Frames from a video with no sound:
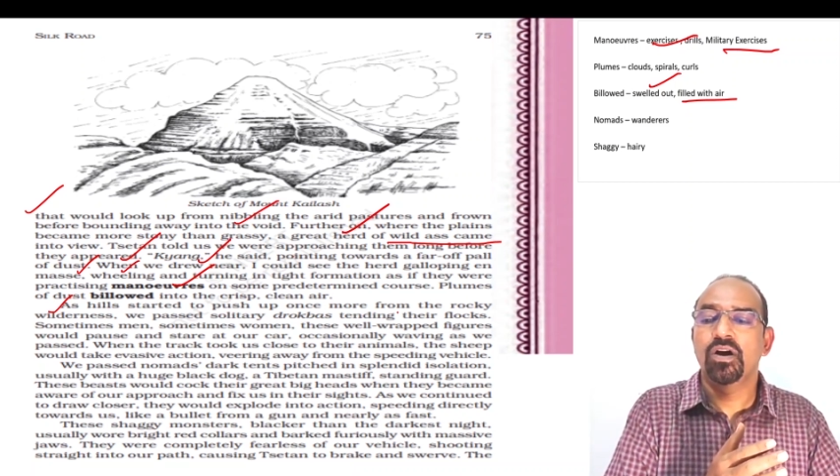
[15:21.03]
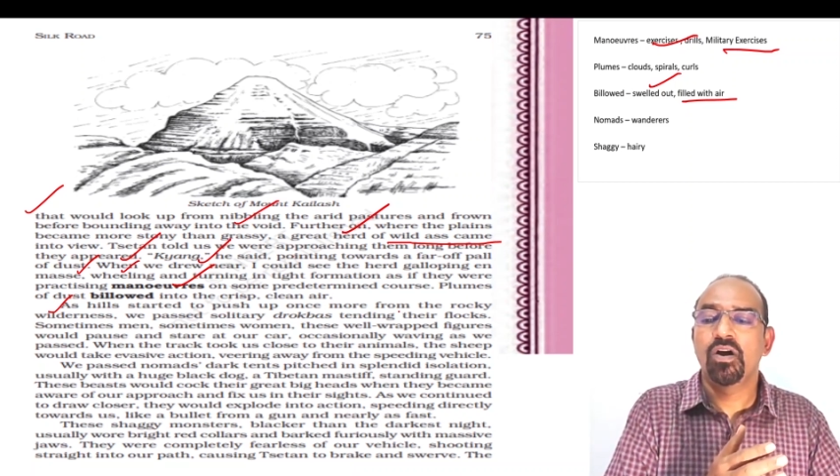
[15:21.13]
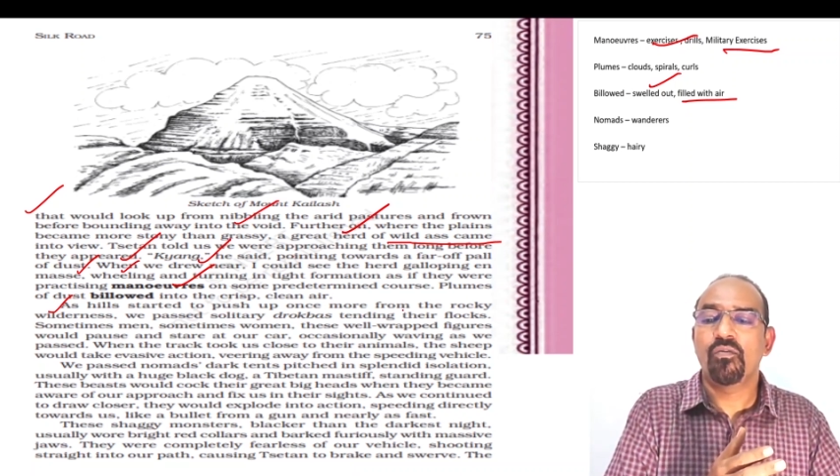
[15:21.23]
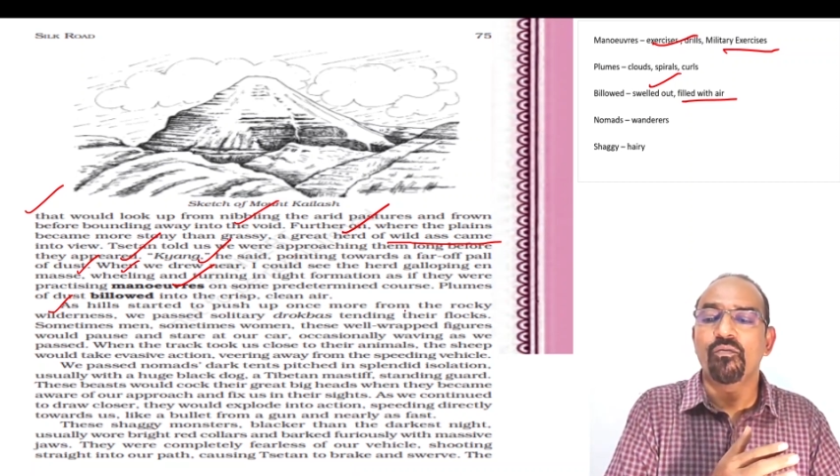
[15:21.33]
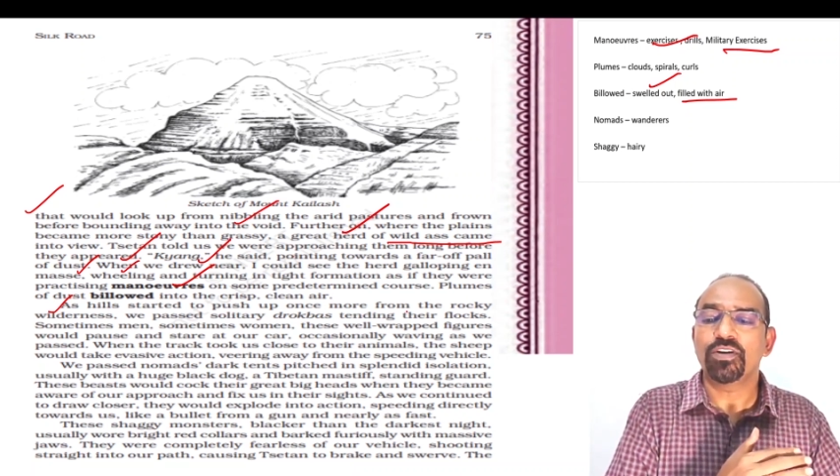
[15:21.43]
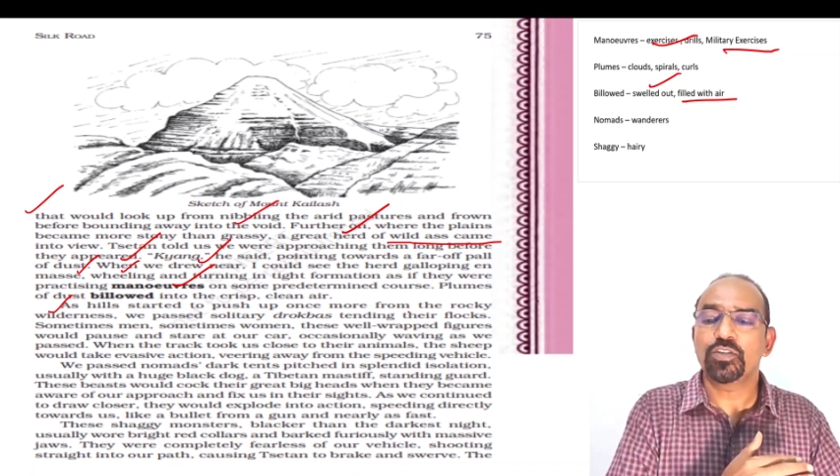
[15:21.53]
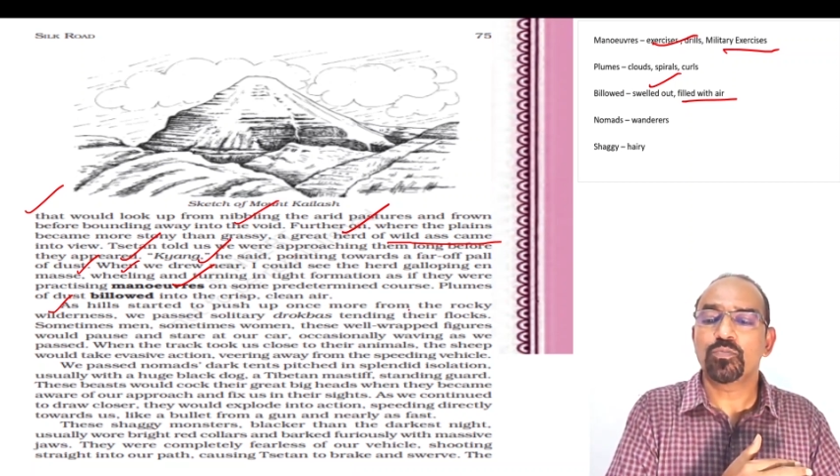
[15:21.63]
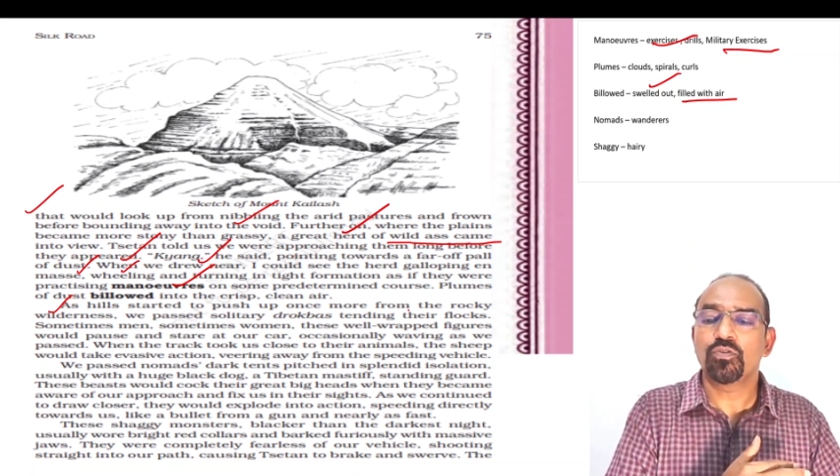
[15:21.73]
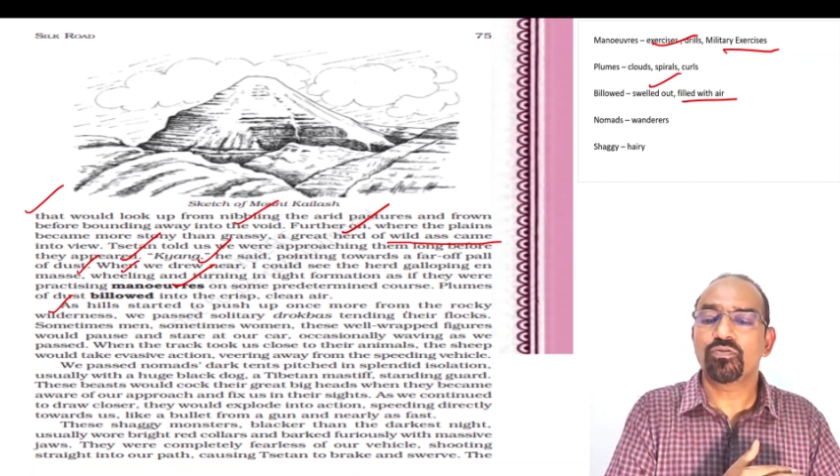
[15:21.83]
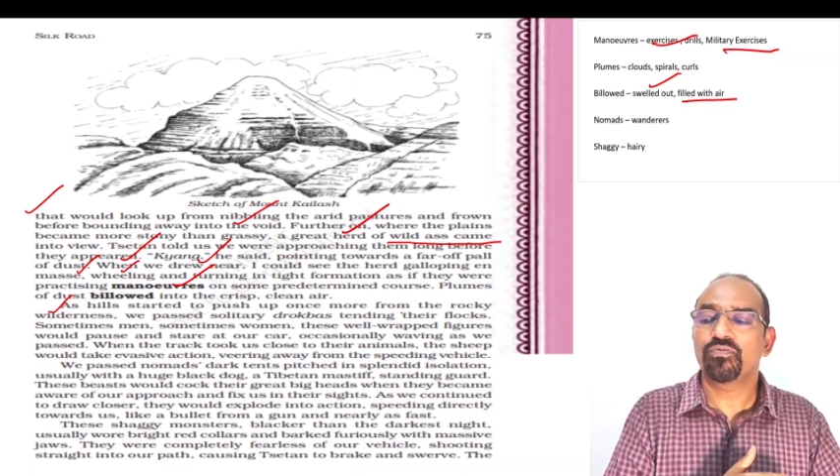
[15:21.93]
once
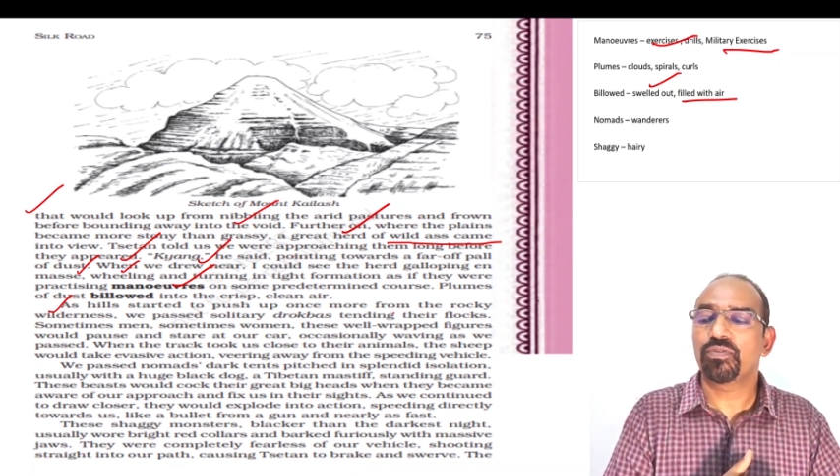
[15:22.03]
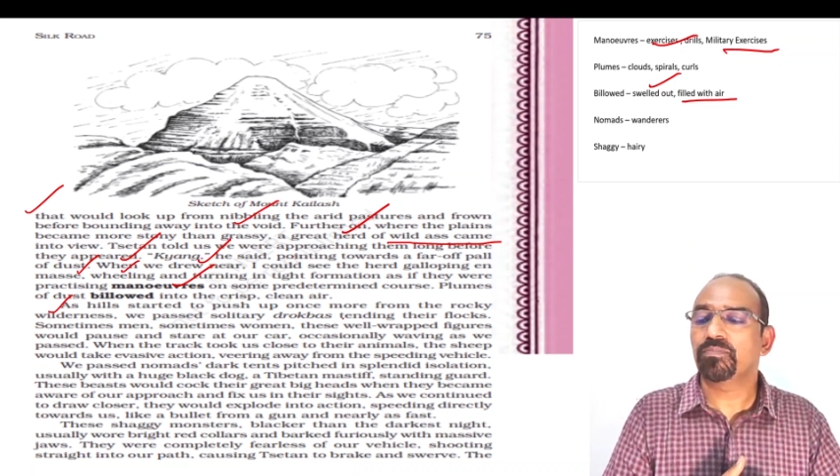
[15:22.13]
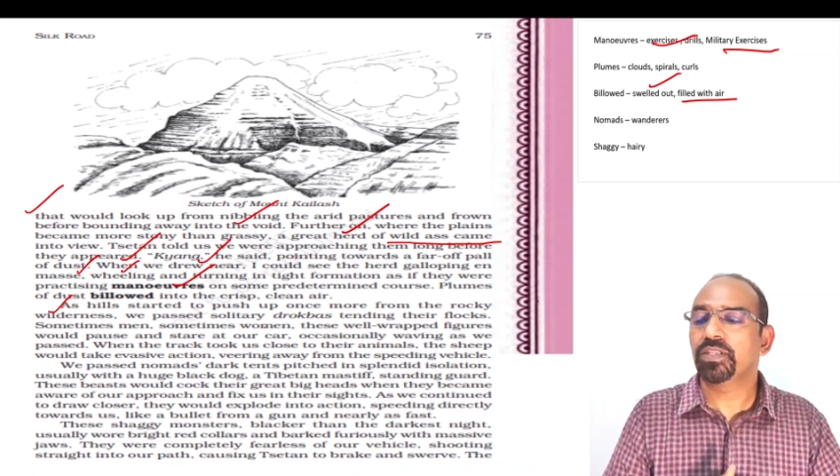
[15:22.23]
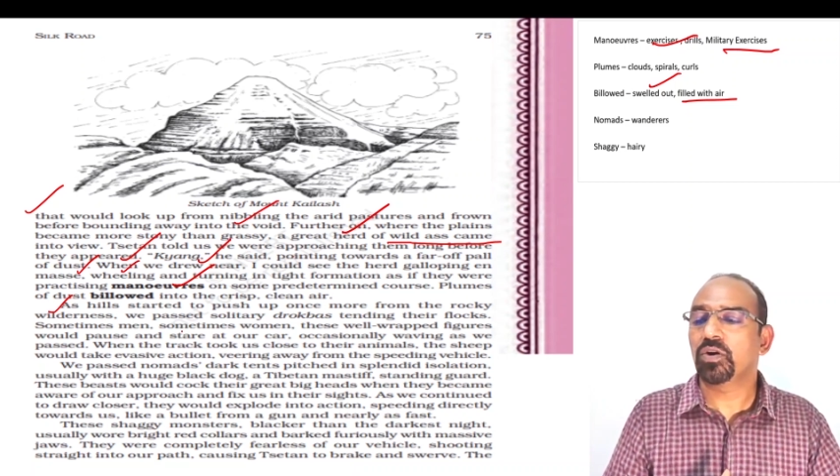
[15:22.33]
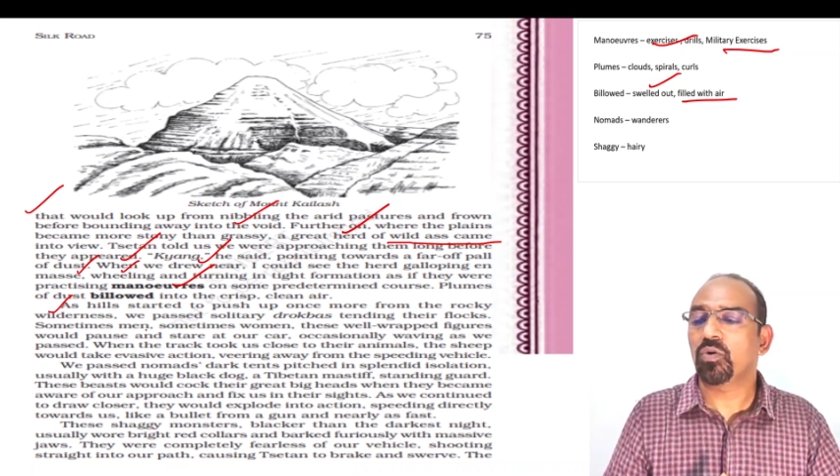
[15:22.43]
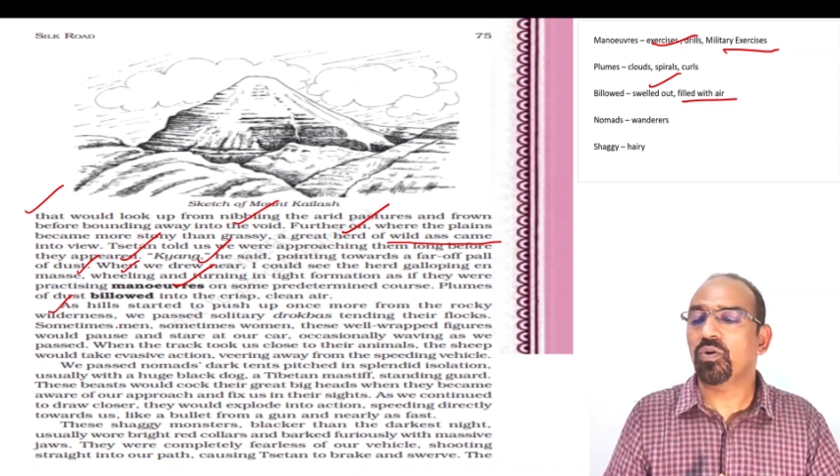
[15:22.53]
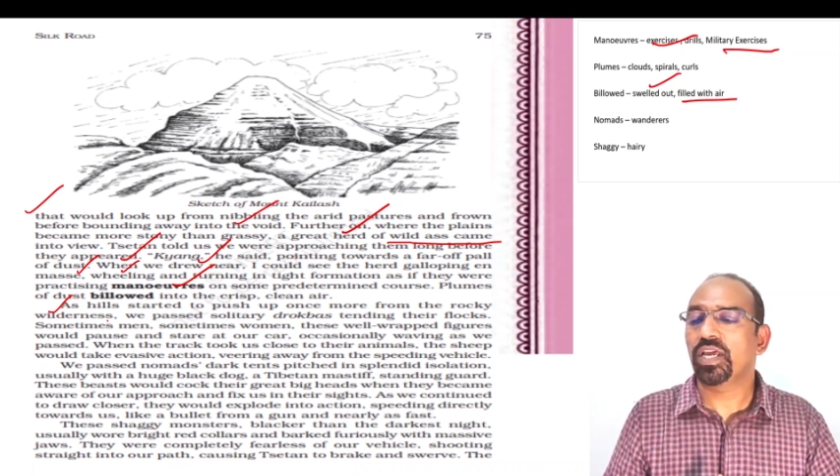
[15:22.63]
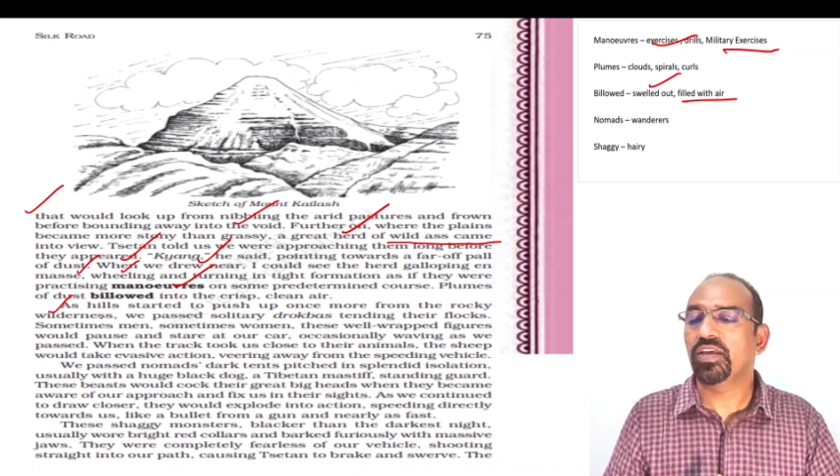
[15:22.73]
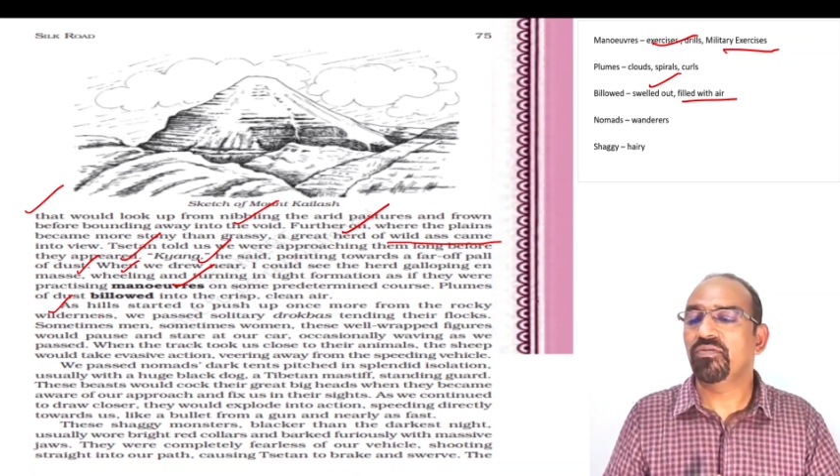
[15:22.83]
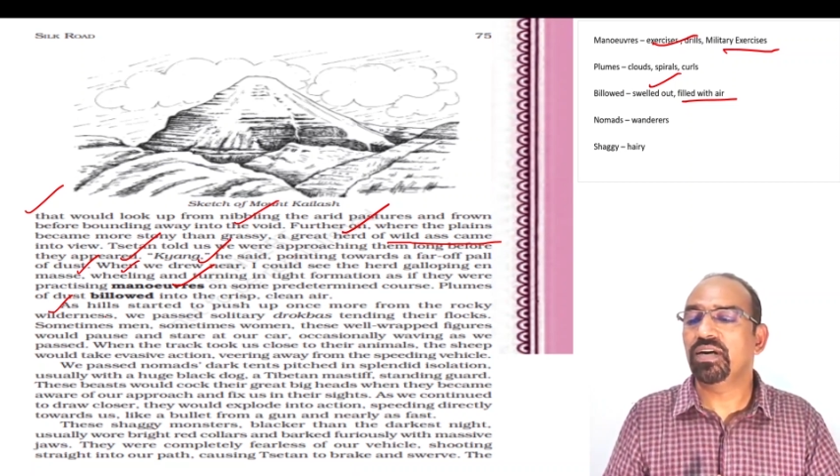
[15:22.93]
more from the
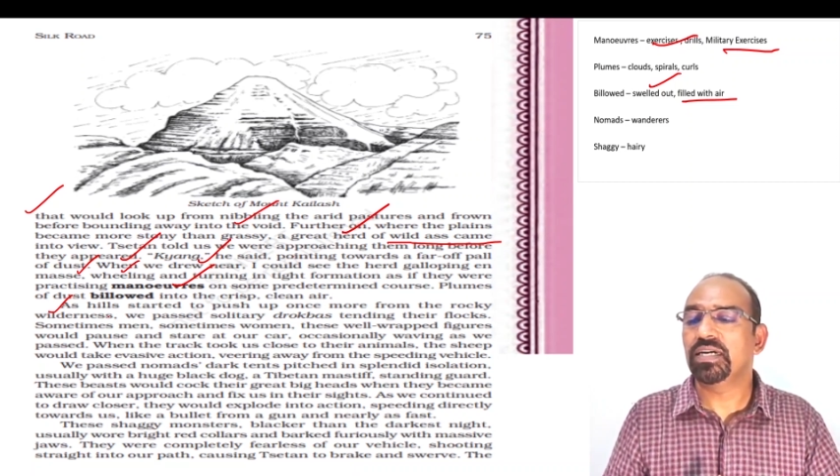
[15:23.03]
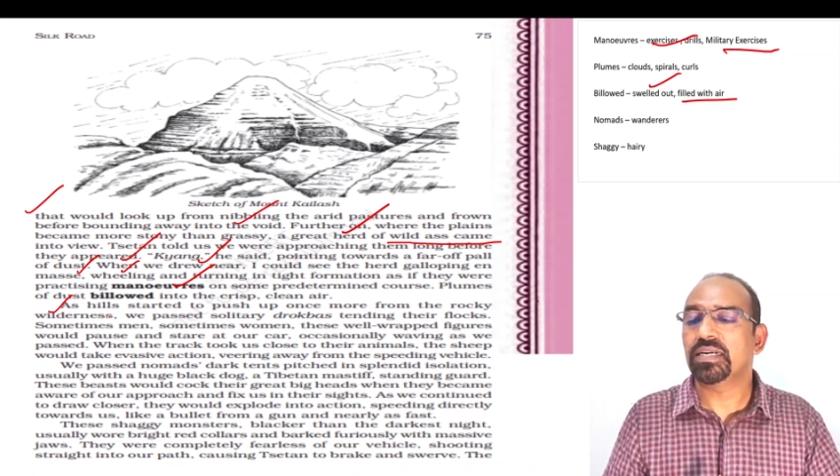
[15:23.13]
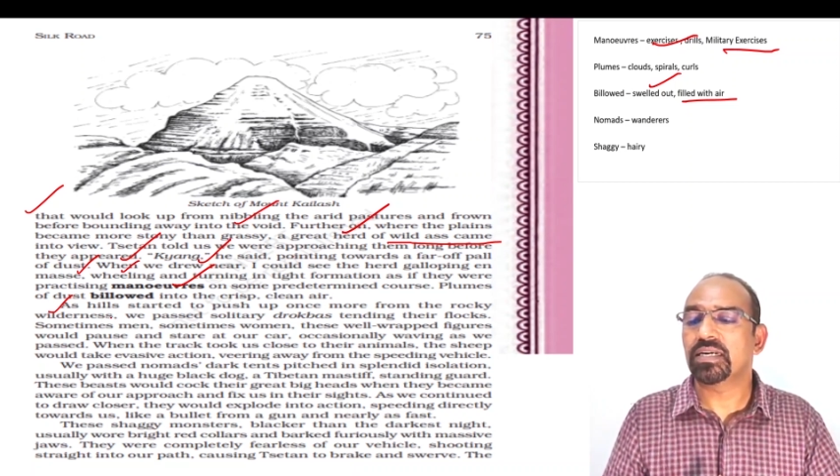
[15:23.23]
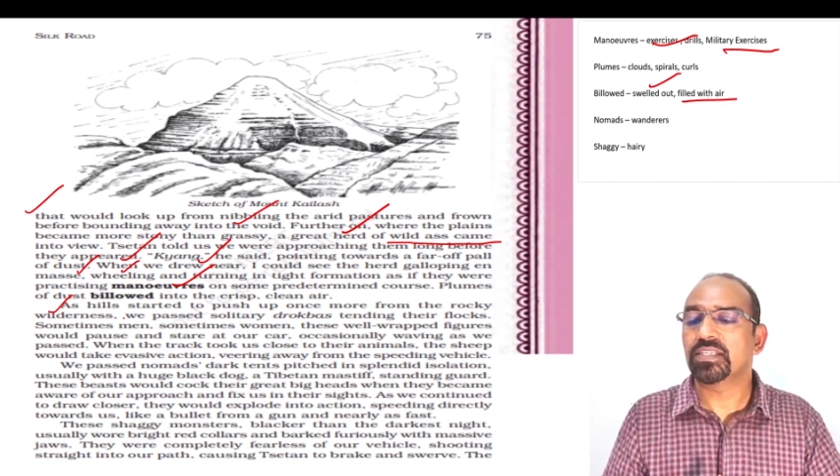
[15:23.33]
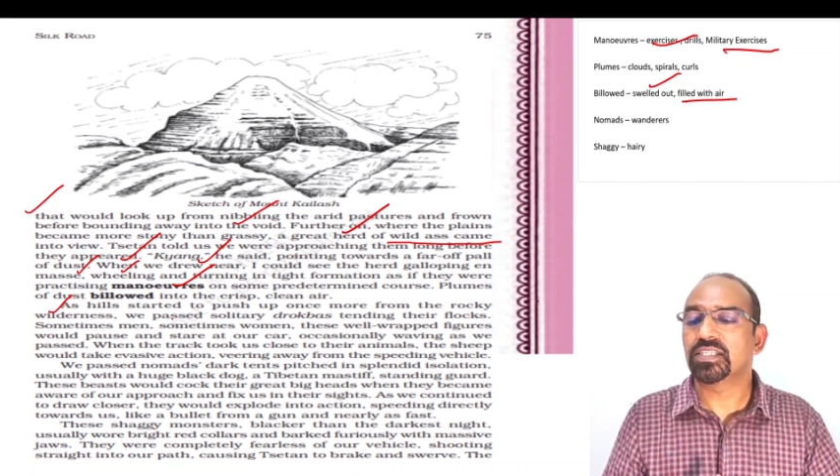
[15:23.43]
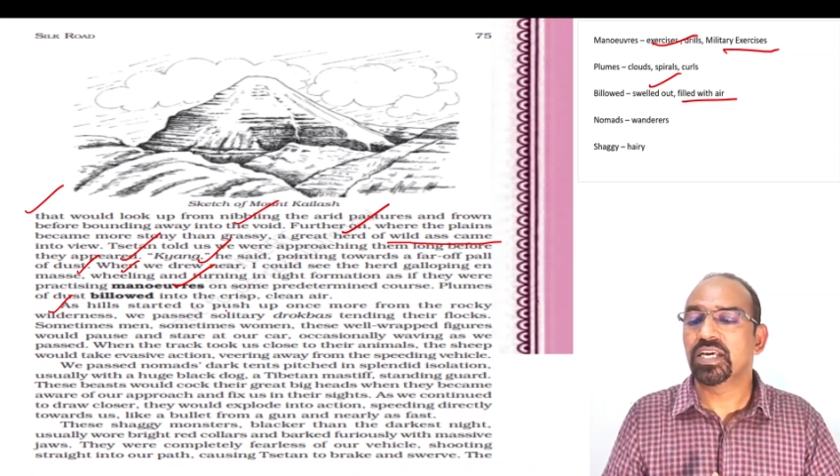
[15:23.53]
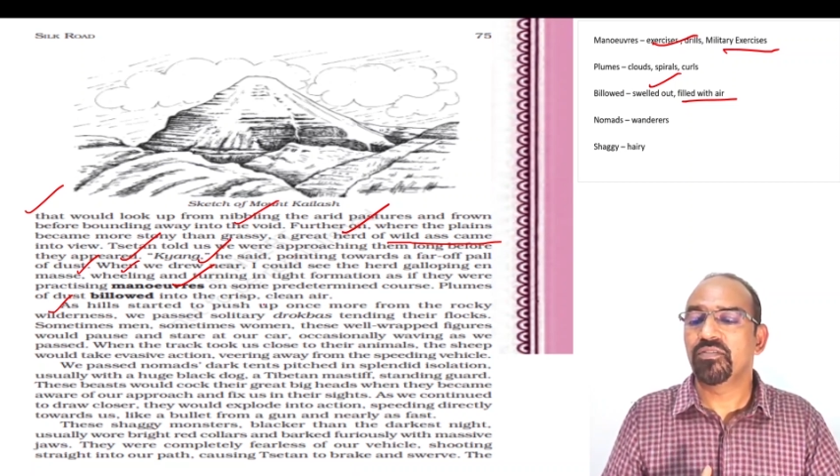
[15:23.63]
rocky wilderness.